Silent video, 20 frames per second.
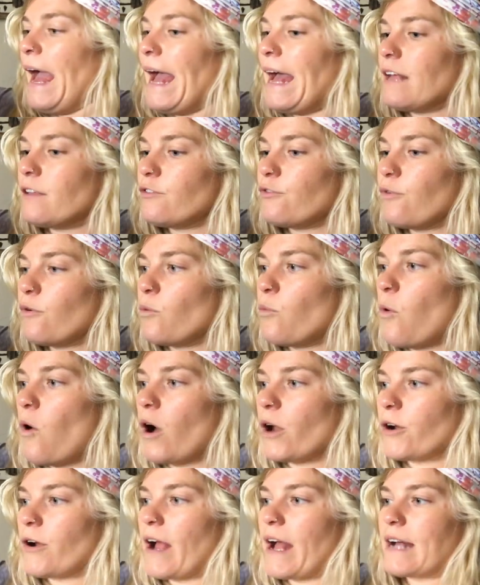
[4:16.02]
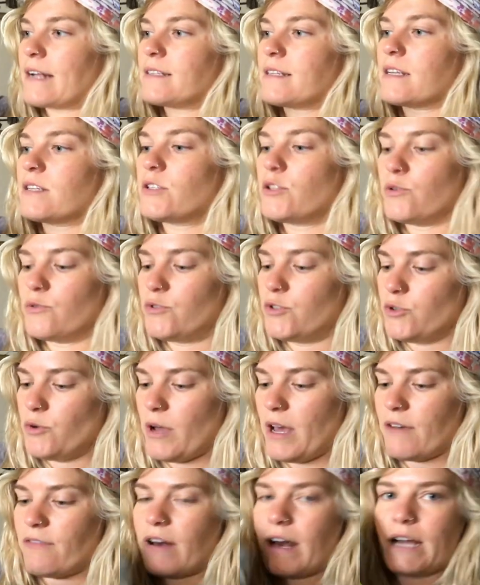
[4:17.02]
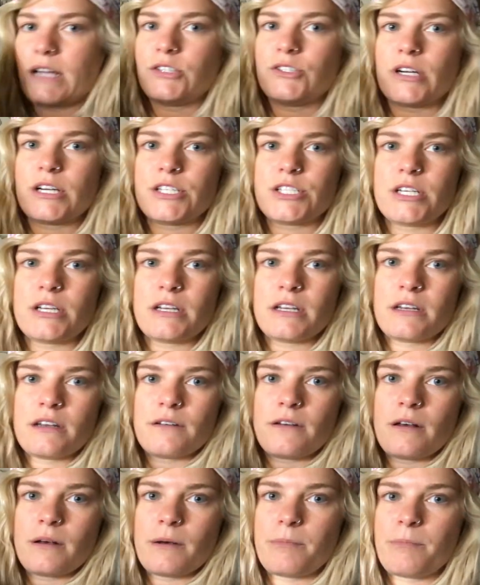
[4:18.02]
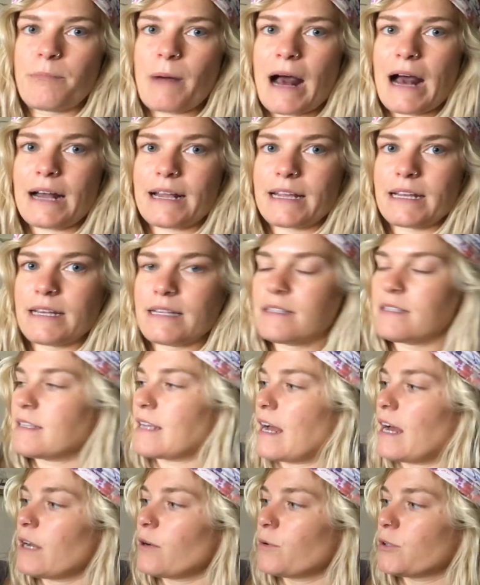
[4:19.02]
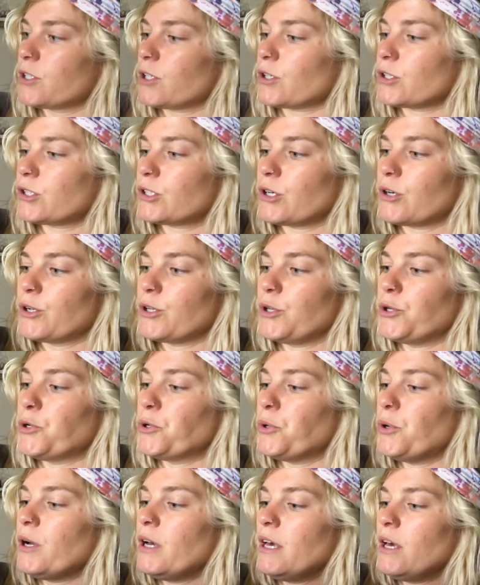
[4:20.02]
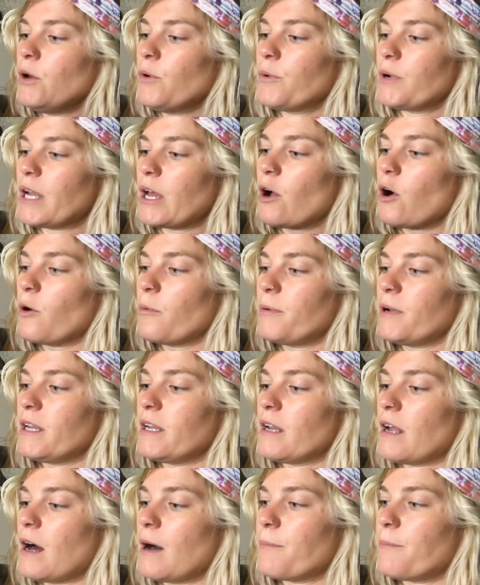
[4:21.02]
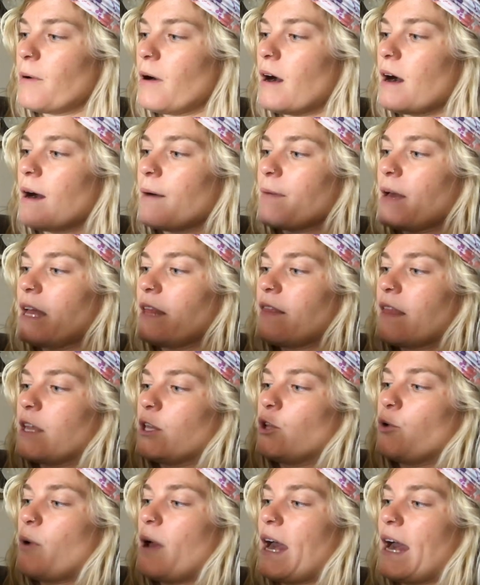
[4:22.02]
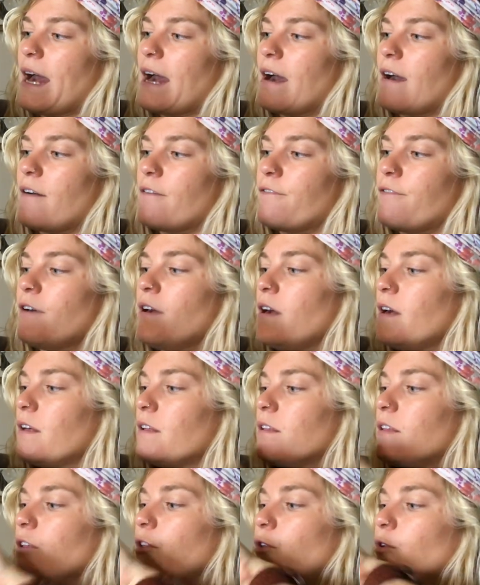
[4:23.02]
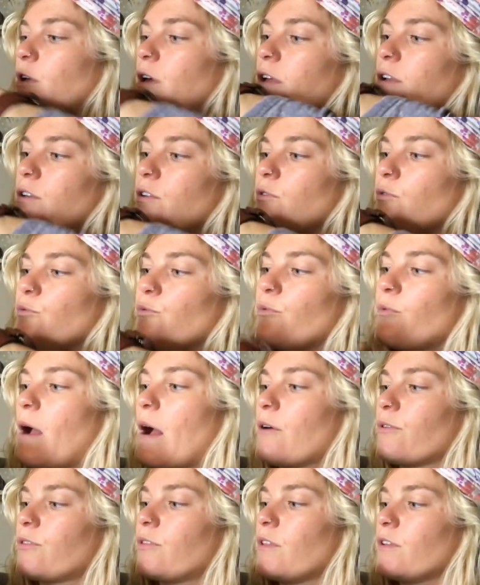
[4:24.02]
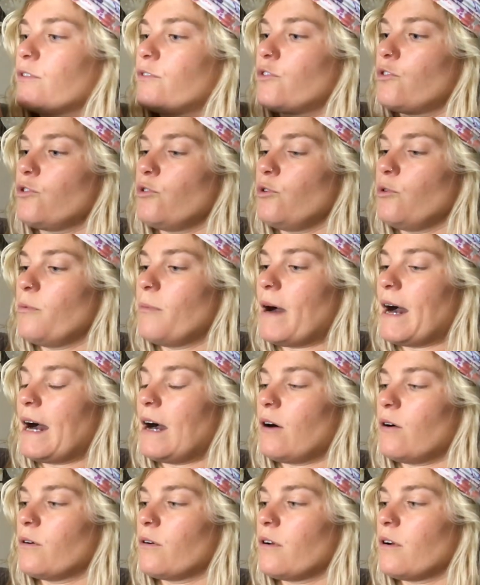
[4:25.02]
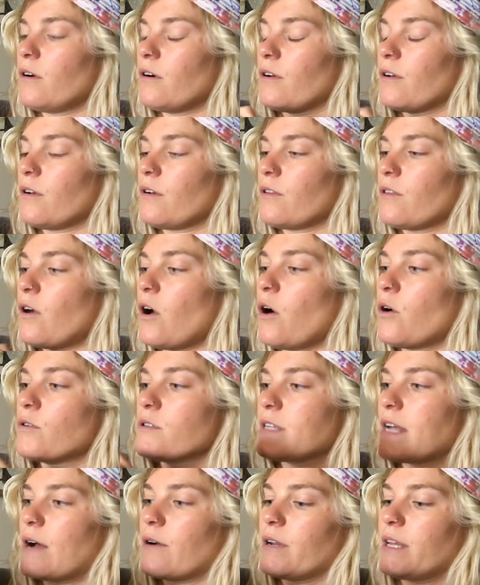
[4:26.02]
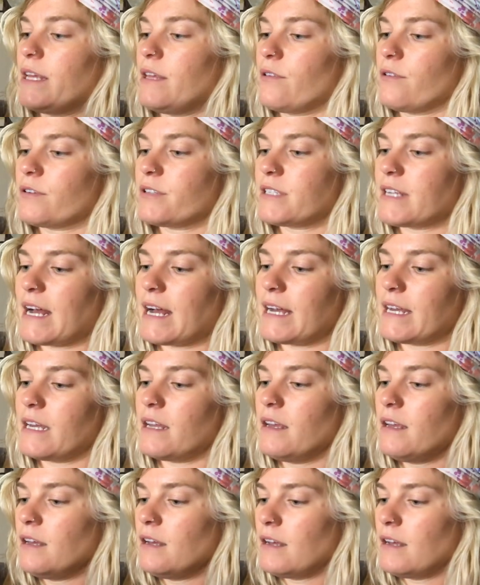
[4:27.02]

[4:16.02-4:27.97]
As for water access, you do have a hydration pocket inside, which I'll show you when I open it up. And then you can route the tube out or the hose out either side.